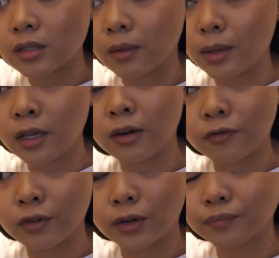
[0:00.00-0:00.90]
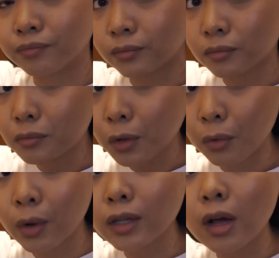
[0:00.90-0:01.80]
They've been here for
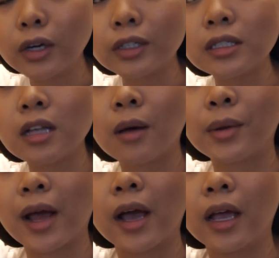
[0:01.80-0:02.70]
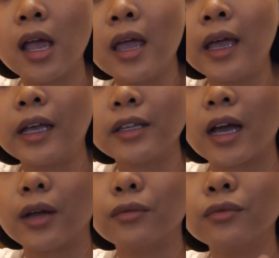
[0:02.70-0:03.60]
way longer than Tom and I, and
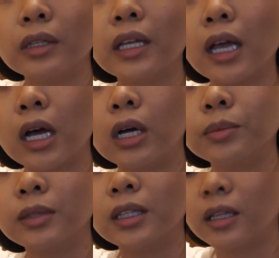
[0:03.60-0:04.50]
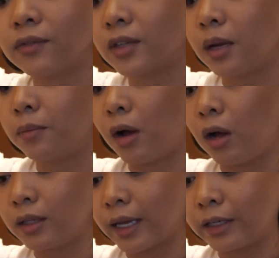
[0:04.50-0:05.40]
yeah, it really helped lift up
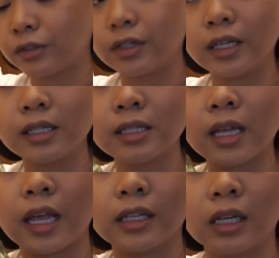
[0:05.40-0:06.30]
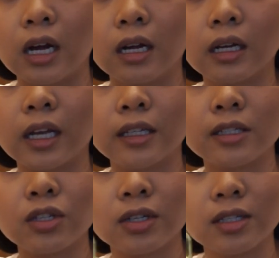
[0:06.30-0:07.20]
all that grease and gunk. And
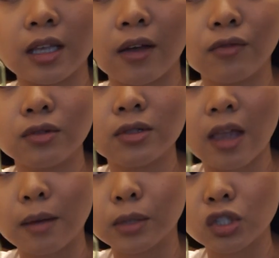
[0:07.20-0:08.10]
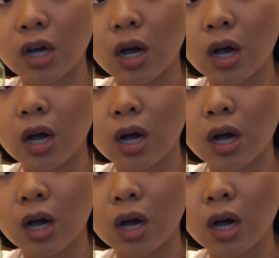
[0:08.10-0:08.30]
as you can see, I've used that much